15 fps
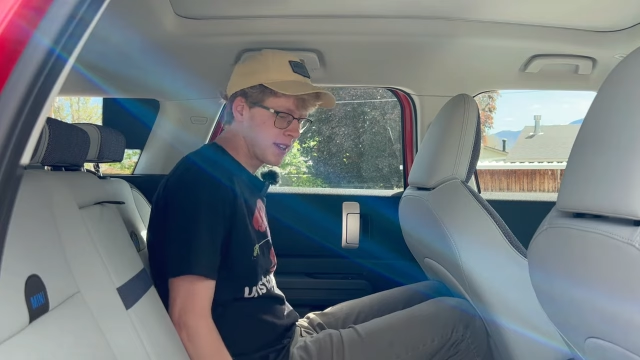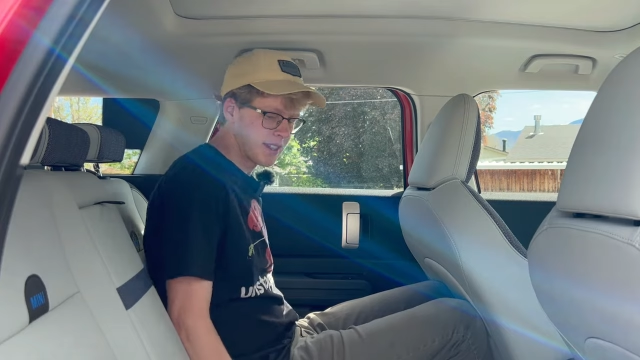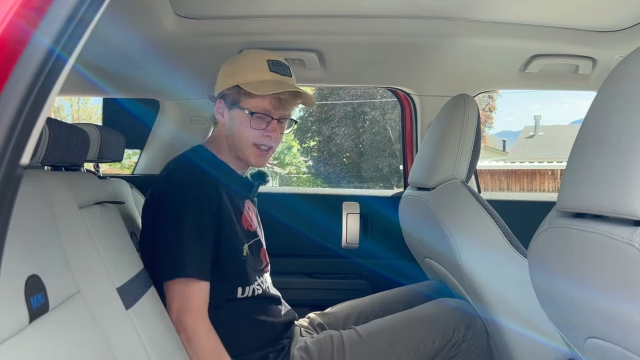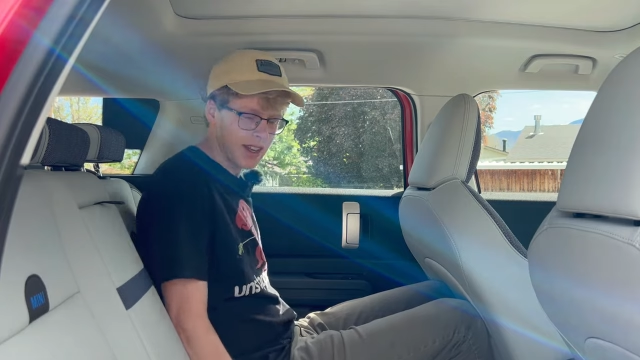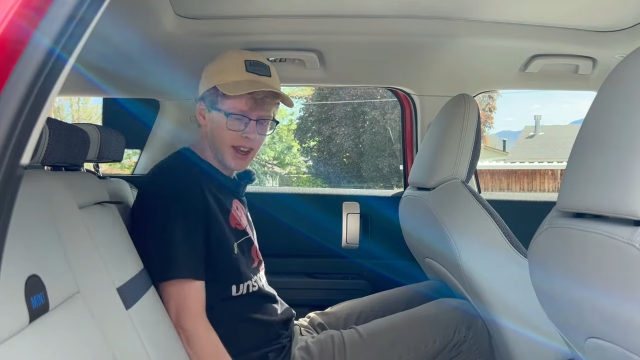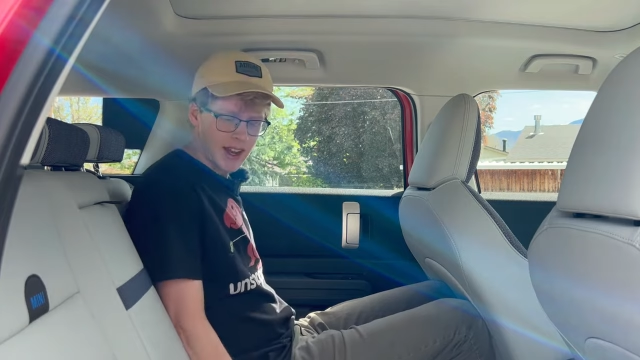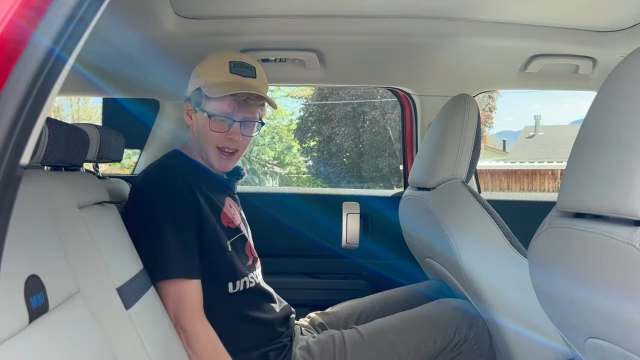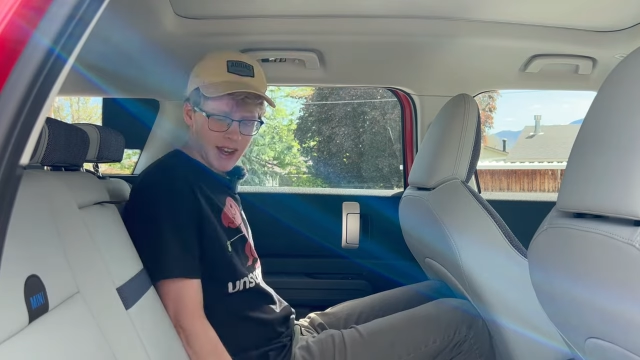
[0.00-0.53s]

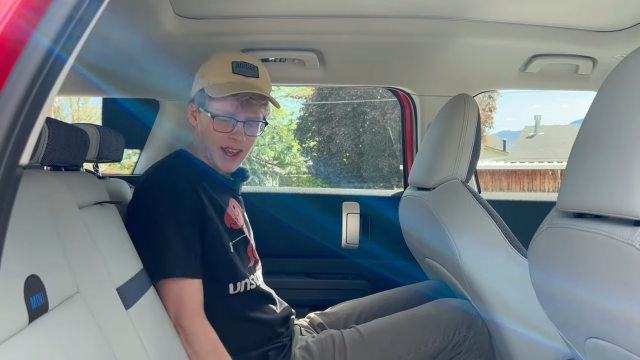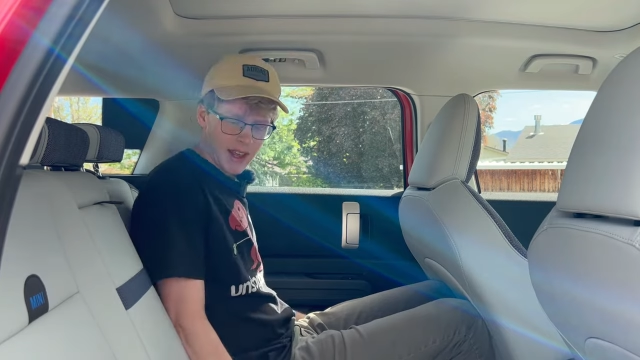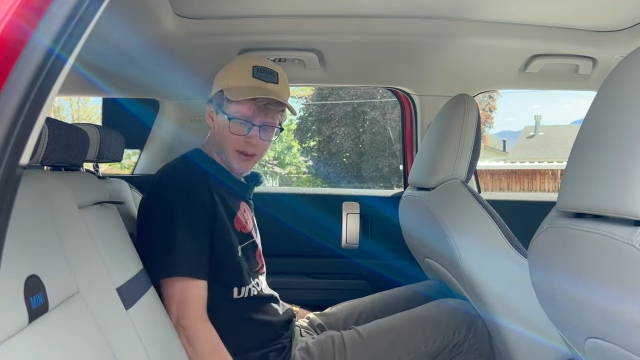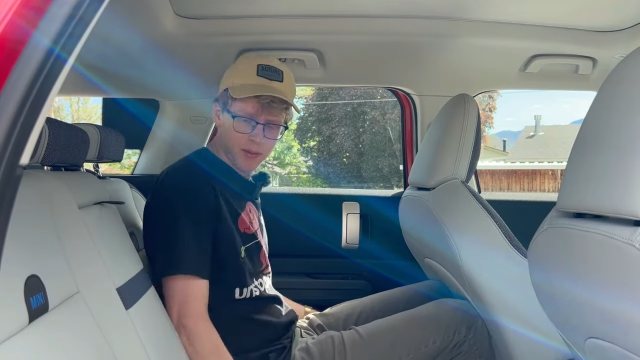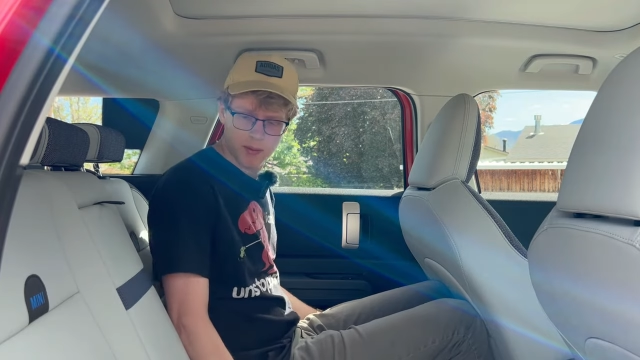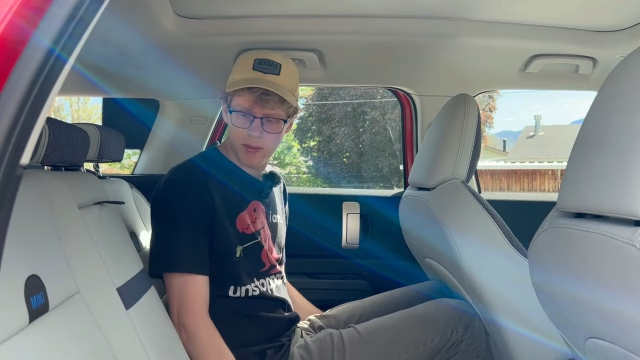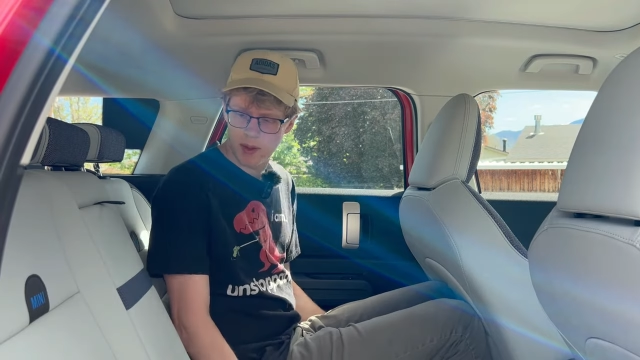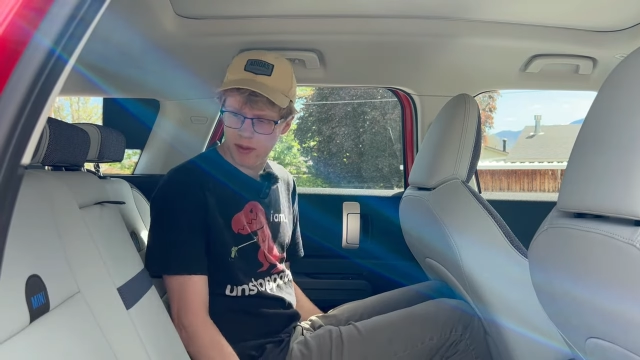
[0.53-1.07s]
inside,
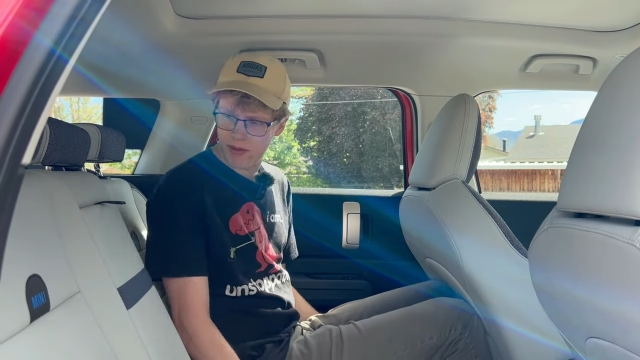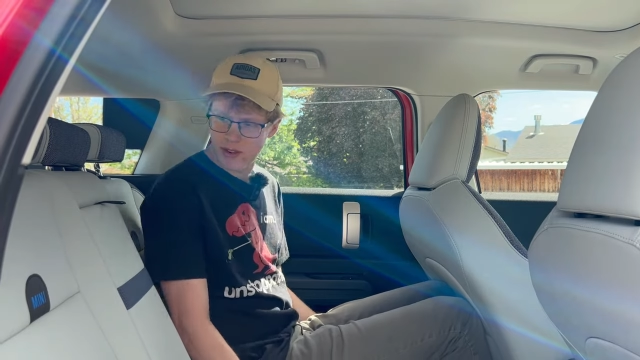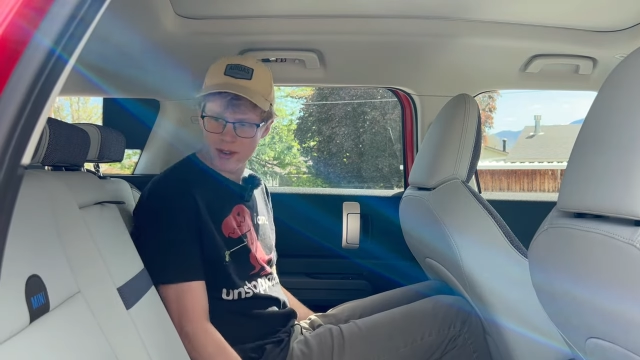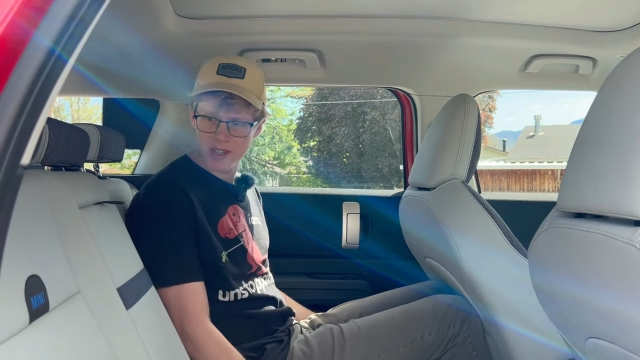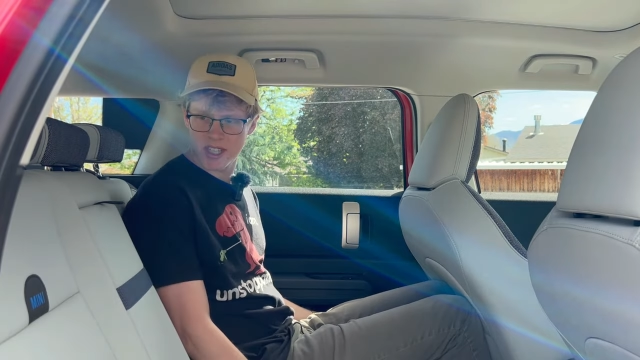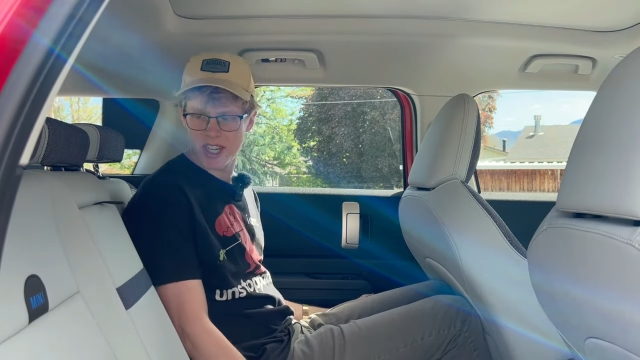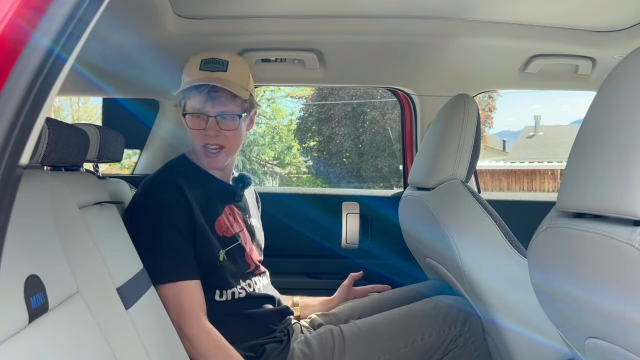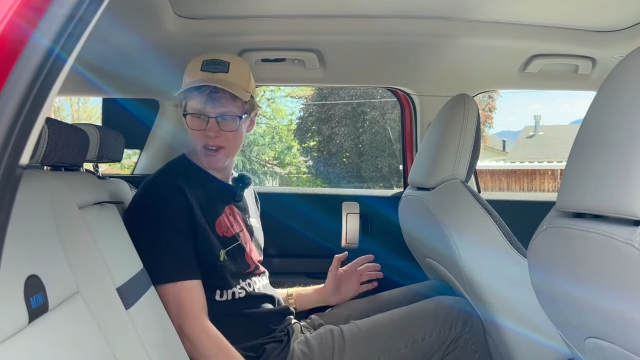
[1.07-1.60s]
and the
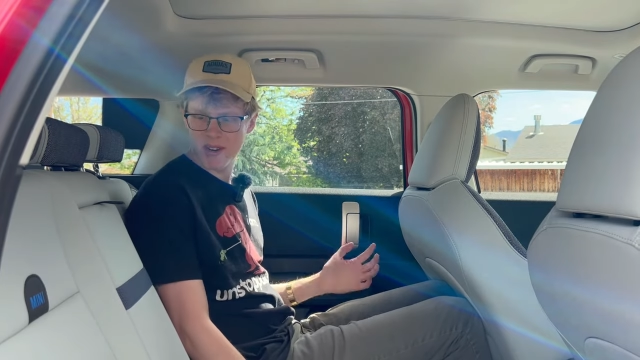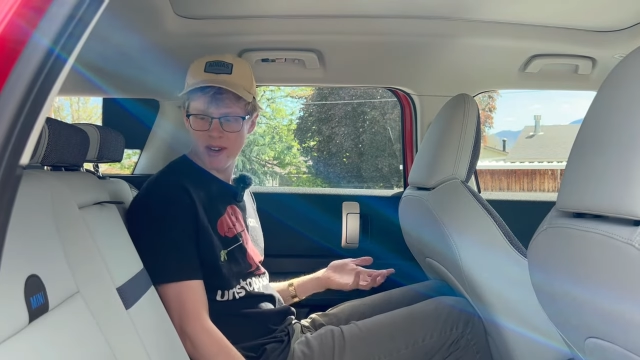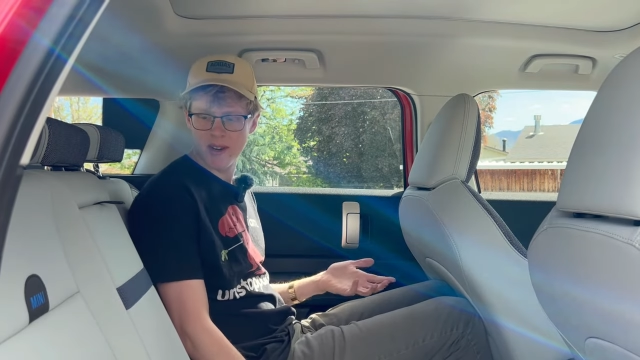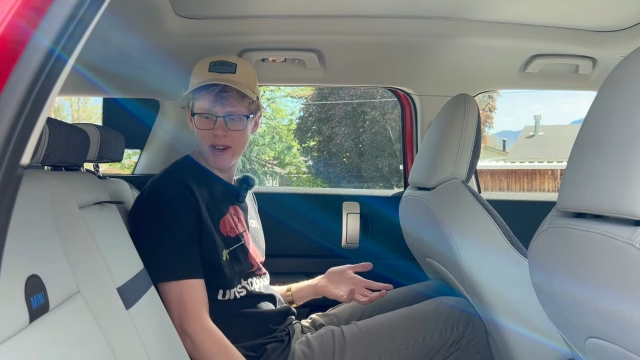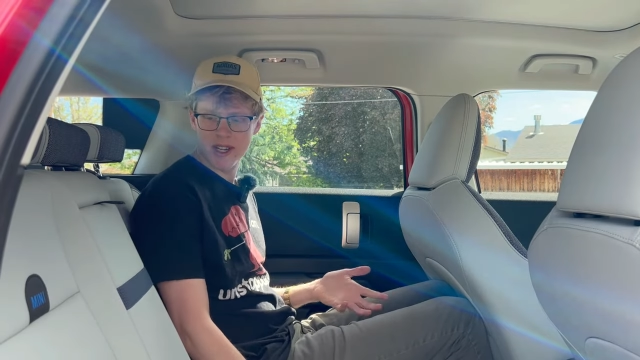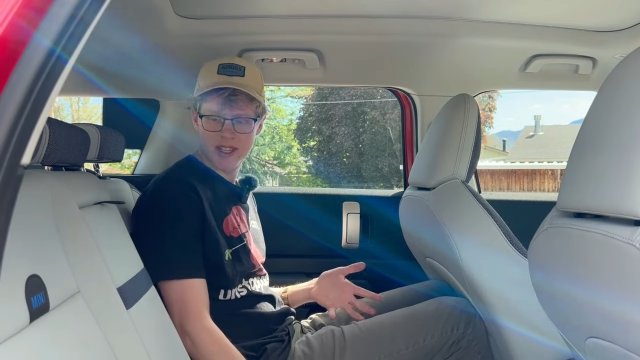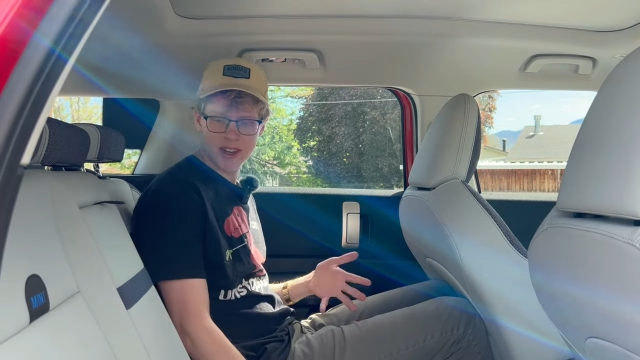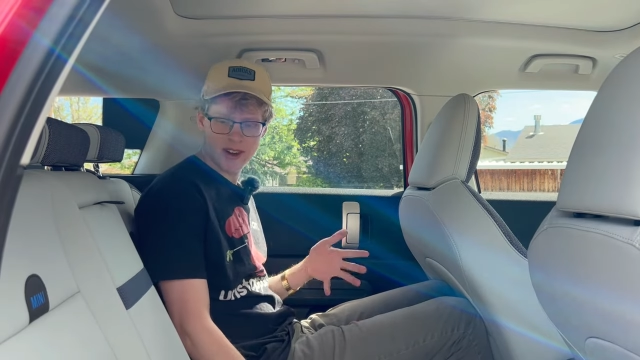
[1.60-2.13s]
first thing you
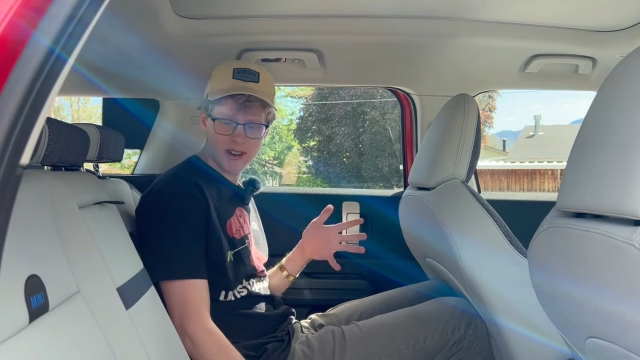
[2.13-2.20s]
notice